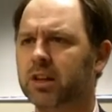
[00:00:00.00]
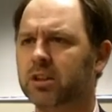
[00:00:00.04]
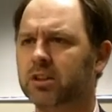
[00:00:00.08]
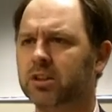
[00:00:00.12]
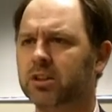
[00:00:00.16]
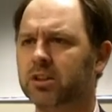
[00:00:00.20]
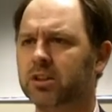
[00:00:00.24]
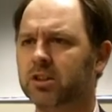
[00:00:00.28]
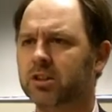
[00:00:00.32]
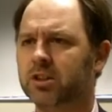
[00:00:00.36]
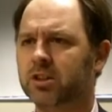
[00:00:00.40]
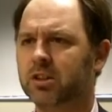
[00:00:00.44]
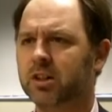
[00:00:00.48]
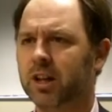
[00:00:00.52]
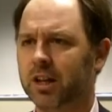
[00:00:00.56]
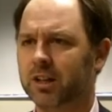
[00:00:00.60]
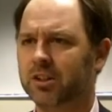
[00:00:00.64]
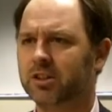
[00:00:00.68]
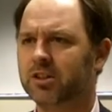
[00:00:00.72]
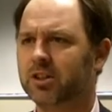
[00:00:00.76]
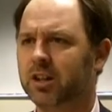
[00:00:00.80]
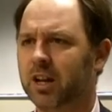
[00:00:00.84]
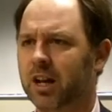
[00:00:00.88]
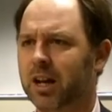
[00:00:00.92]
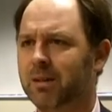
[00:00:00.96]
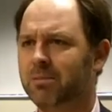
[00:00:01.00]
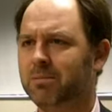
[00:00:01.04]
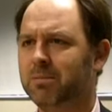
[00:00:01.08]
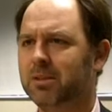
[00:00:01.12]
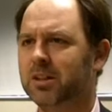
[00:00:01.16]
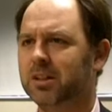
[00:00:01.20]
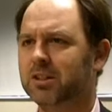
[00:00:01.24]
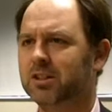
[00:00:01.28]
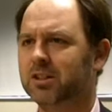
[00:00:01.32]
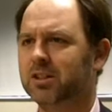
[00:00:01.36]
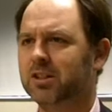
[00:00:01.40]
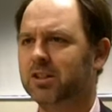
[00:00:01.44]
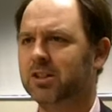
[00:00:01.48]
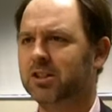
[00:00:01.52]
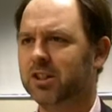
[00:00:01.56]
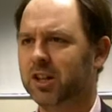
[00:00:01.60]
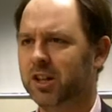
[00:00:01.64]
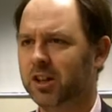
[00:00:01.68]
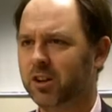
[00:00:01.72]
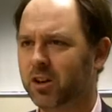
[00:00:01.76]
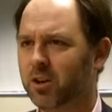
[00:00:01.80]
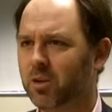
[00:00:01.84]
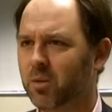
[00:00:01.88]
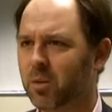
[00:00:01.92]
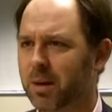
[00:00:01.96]
It's date stamped, it's
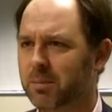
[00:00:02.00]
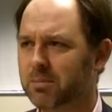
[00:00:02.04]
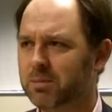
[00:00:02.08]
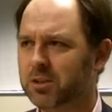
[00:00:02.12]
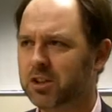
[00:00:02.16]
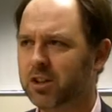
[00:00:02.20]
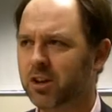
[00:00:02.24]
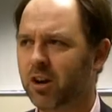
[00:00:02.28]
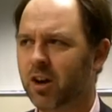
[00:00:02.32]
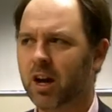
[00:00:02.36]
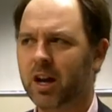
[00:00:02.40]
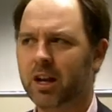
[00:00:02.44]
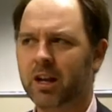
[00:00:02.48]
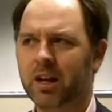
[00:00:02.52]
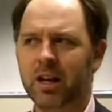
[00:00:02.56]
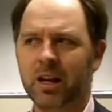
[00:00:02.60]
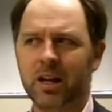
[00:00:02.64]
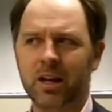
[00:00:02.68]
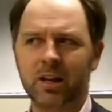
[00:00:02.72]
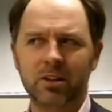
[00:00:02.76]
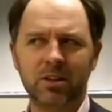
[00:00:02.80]
sitting on a website,